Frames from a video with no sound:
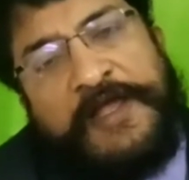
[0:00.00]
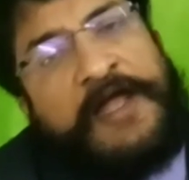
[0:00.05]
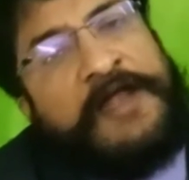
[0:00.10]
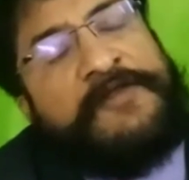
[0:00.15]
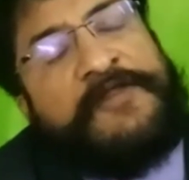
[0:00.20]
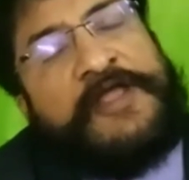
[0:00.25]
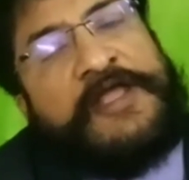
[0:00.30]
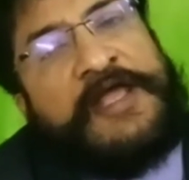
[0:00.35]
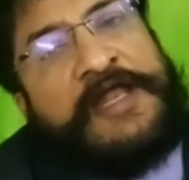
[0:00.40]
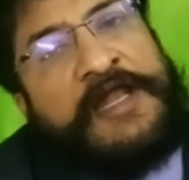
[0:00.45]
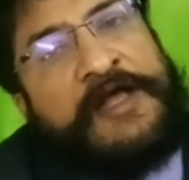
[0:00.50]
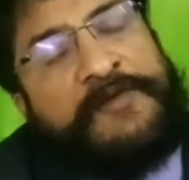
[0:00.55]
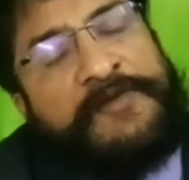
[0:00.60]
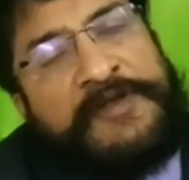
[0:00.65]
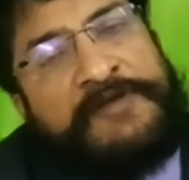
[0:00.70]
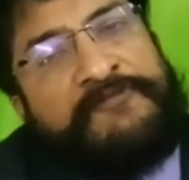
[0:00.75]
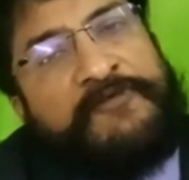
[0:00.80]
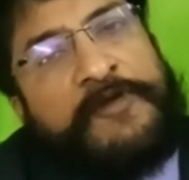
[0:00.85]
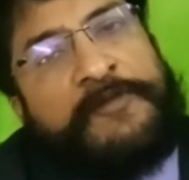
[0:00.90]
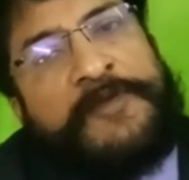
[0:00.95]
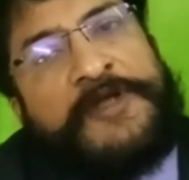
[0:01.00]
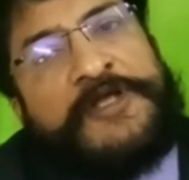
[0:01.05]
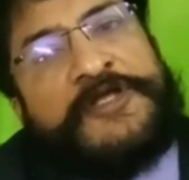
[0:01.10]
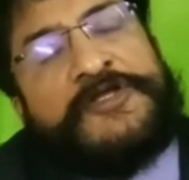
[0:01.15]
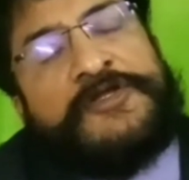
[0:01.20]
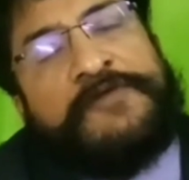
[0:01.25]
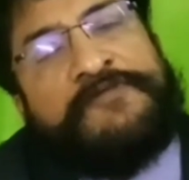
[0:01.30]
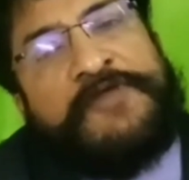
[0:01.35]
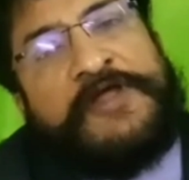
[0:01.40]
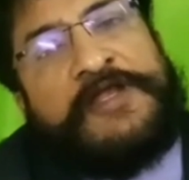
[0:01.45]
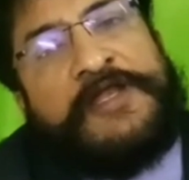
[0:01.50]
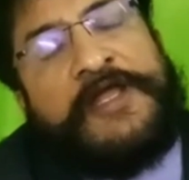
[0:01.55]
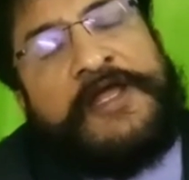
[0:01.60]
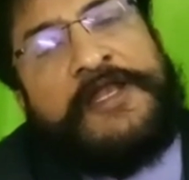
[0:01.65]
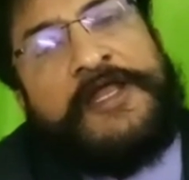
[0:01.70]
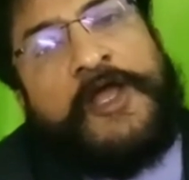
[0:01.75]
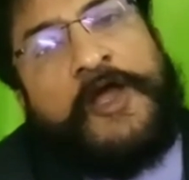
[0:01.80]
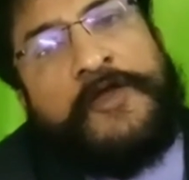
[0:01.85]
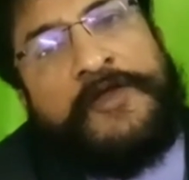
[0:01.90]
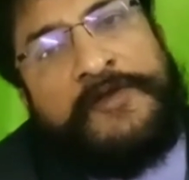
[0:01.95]
And they can have inflammation of that
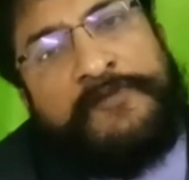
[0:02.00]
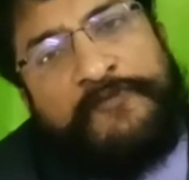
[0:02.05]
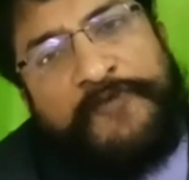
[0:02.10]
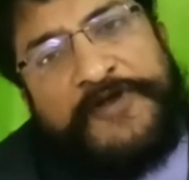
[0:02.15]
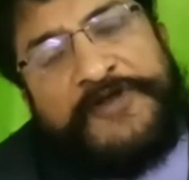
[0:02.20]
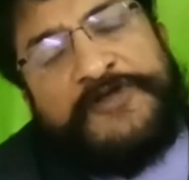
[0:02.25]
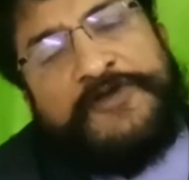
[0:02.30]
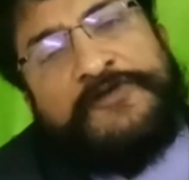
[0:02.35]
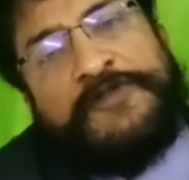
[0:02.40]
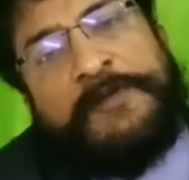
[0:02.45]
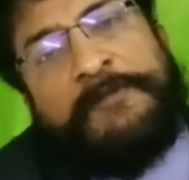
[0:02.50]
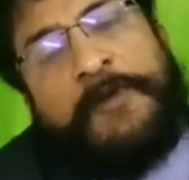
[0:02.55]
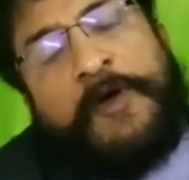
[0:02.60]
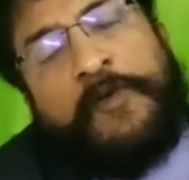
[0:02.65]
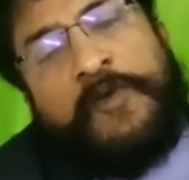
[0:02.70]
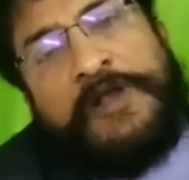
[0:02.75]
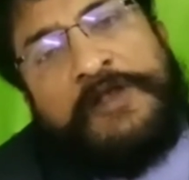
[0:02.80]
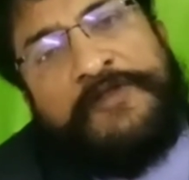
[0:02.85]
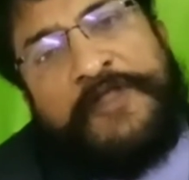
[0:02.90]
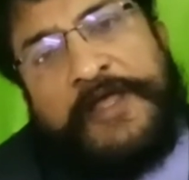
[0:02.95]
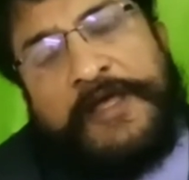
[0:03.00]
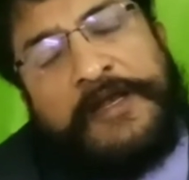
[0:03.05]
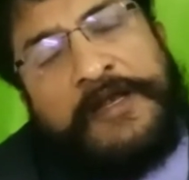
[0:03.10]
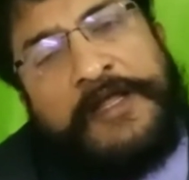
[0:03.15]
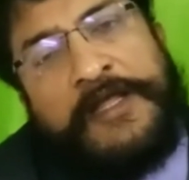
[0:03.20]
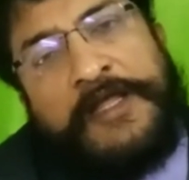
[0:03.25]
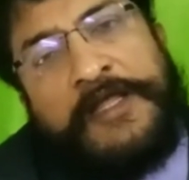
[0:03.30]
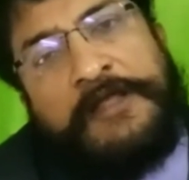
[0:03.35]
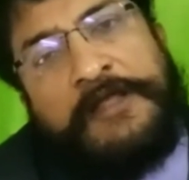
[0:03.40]
area, infection of the bowel there.